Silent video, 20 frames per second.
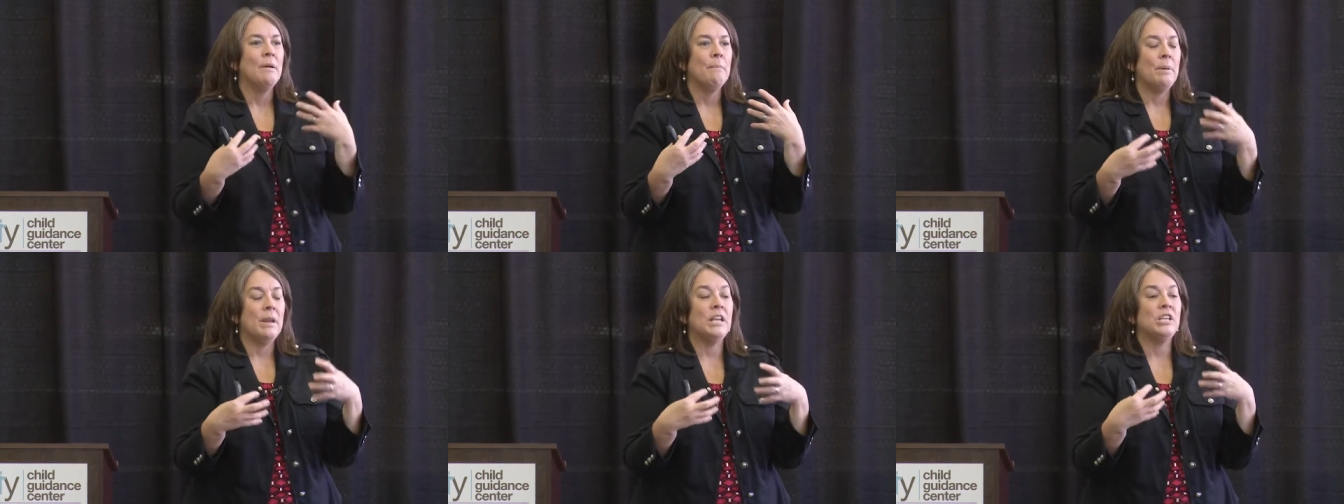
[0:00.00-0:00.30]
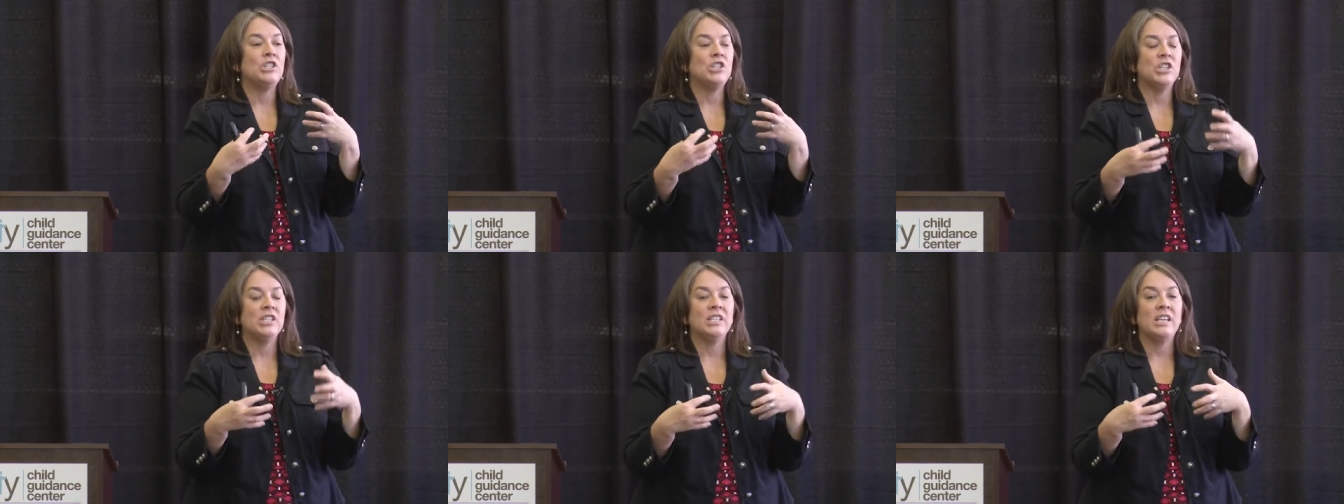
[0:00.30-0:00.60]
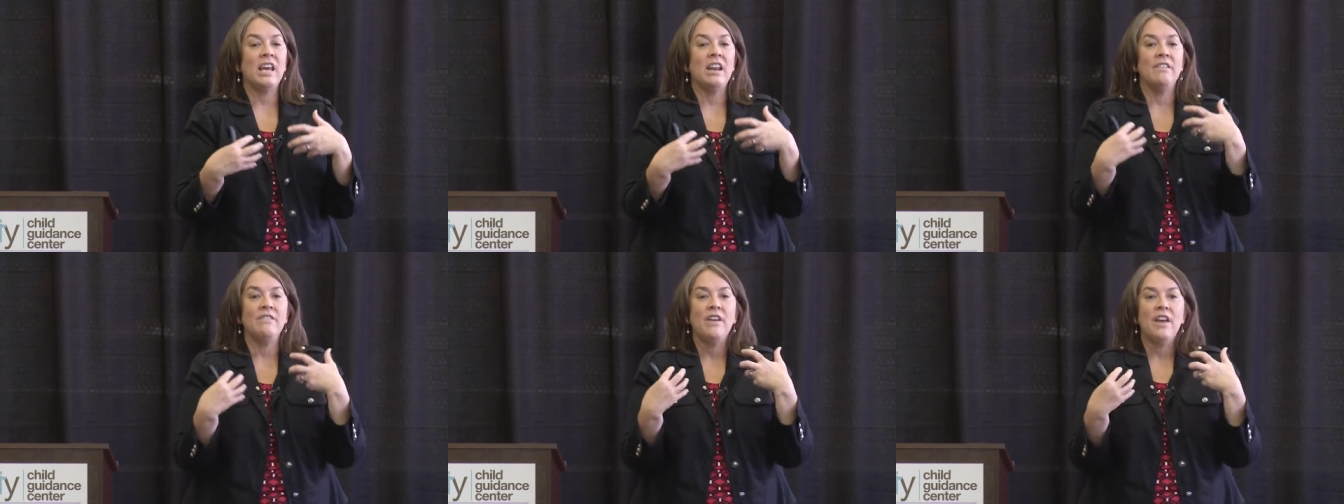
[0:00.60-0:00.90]
But it's just
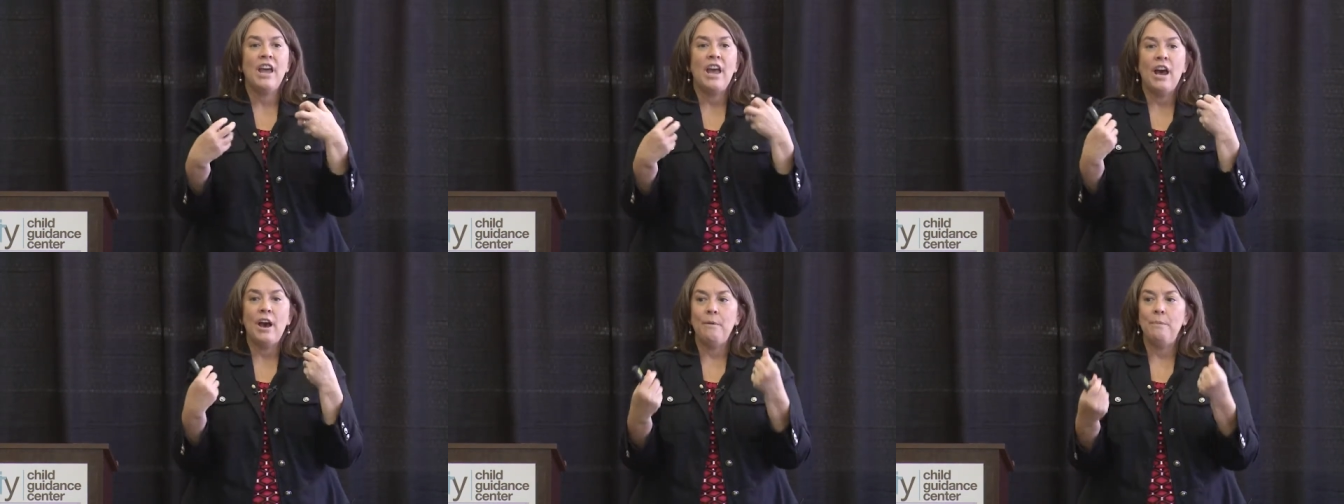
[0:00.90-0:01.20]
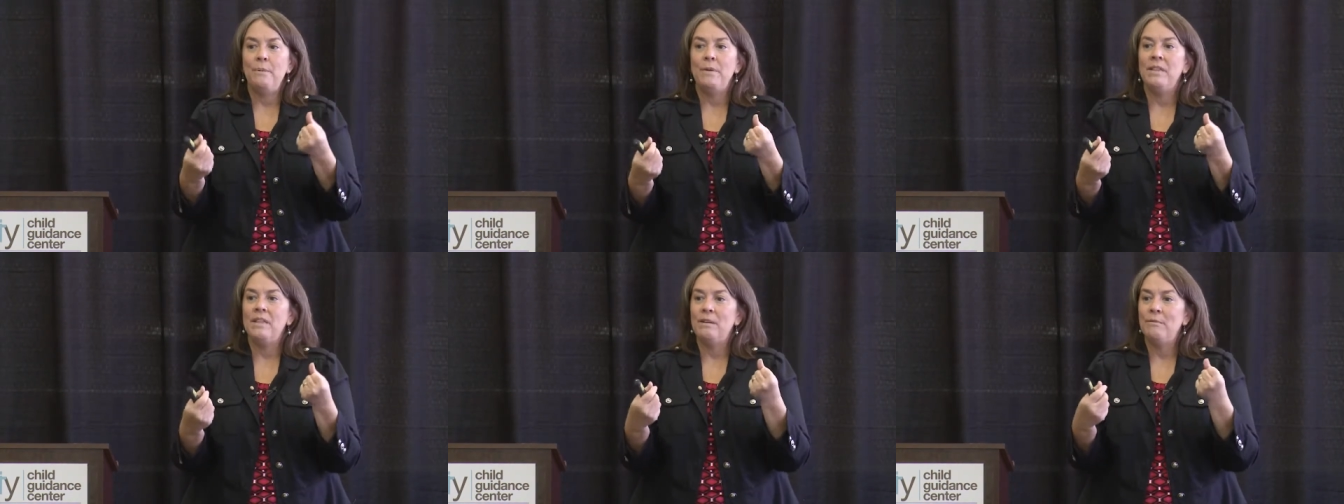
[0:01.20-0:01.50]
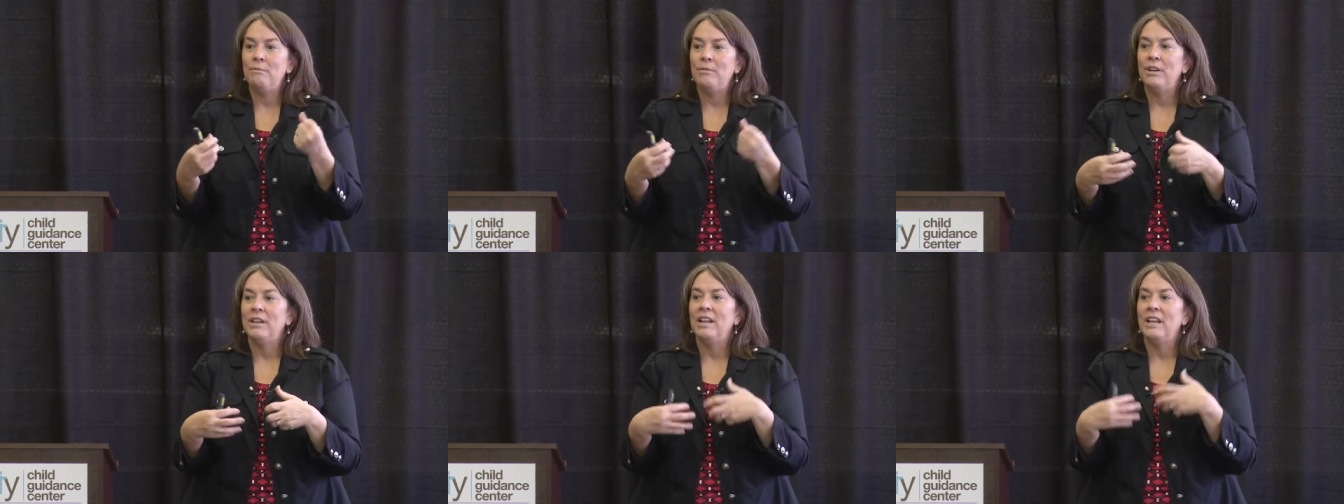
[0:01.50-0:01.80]
kind of helping
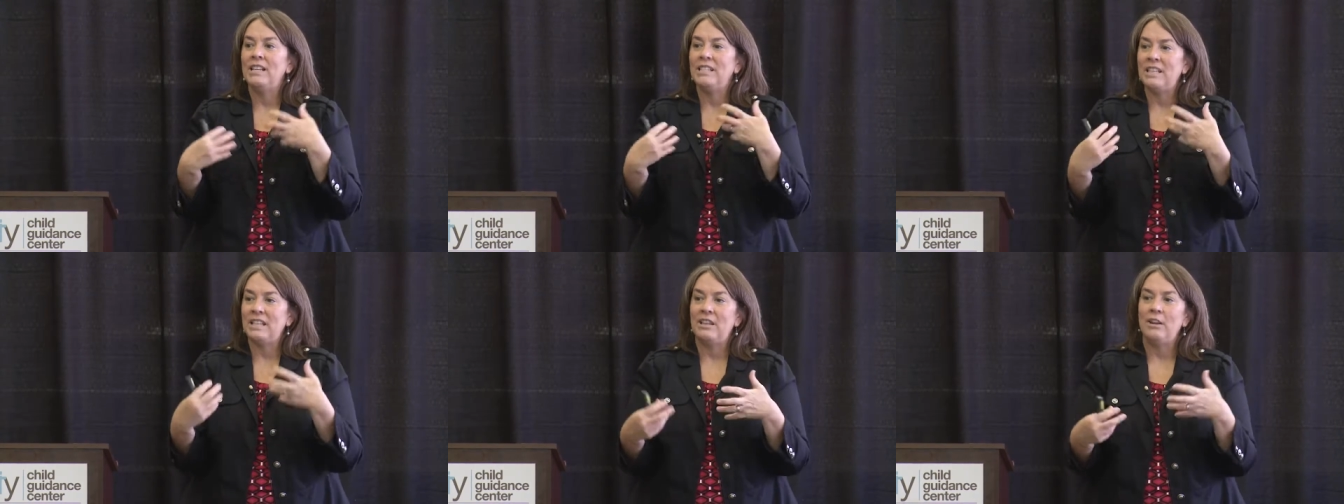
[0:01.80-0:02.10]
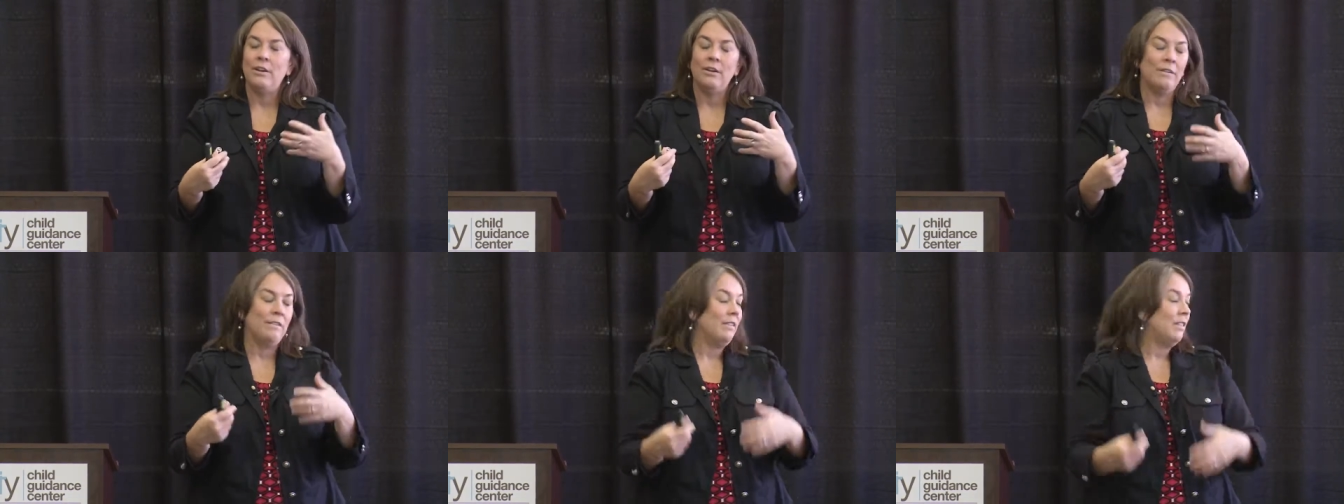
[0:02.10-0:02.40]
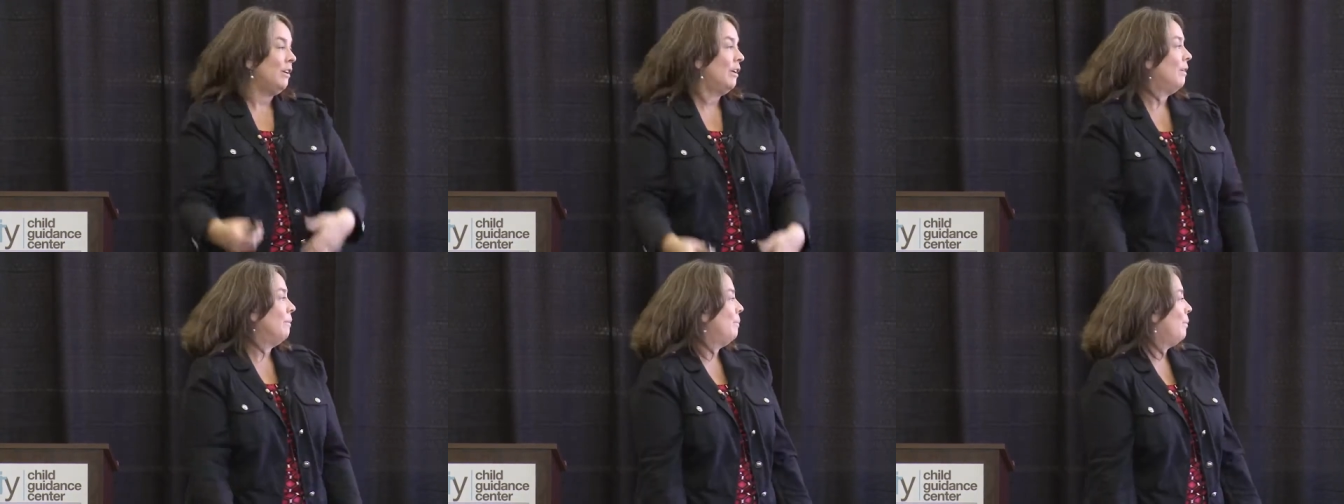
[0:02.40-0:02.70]
them realize that they're,
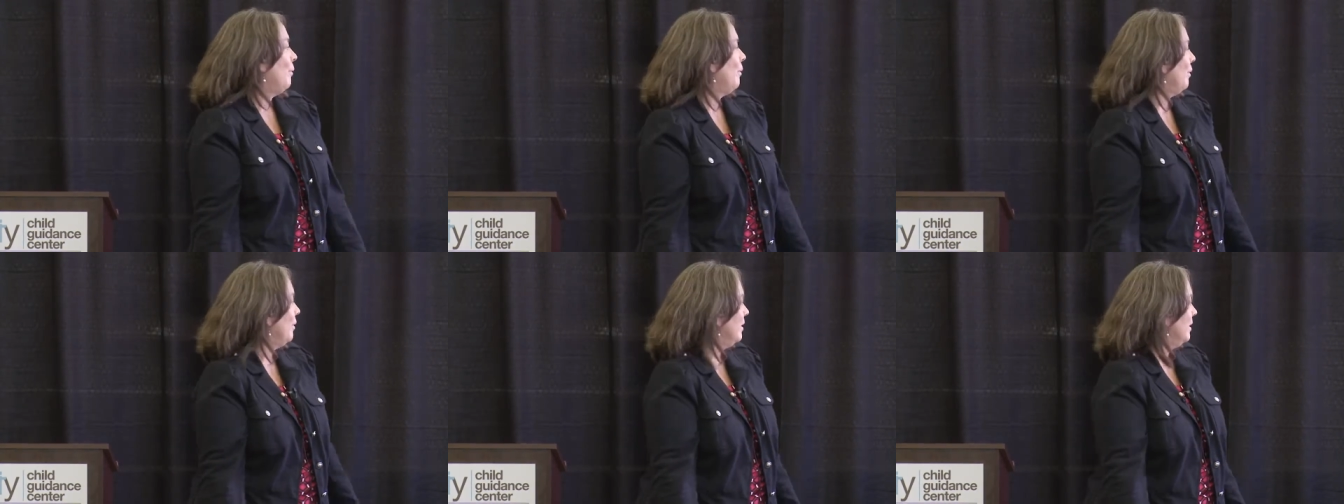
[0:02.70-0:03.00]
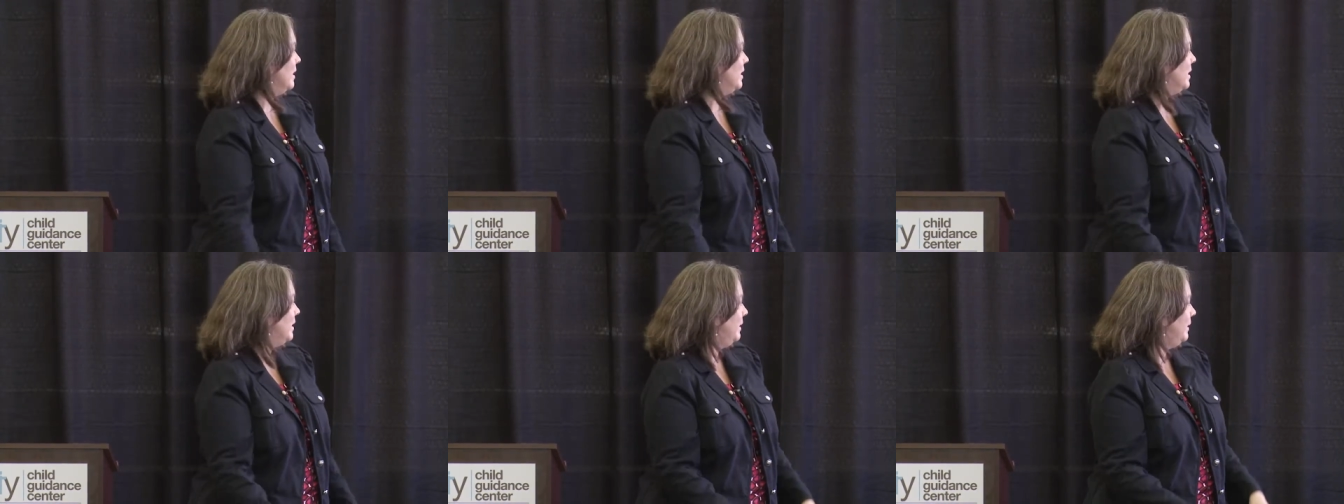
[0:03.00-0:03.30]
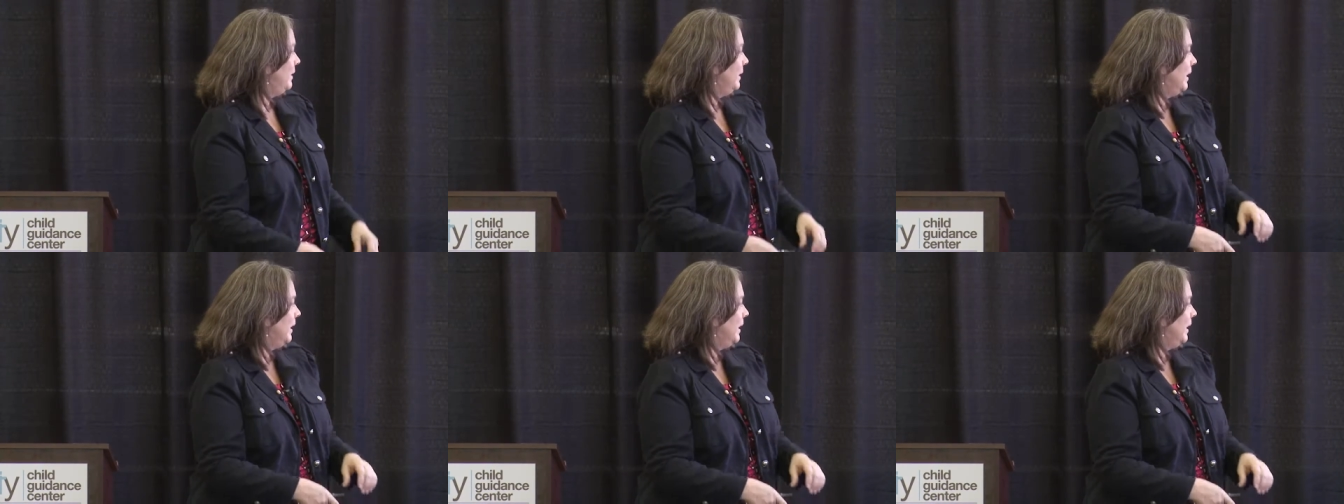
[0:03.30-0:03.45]
they're important.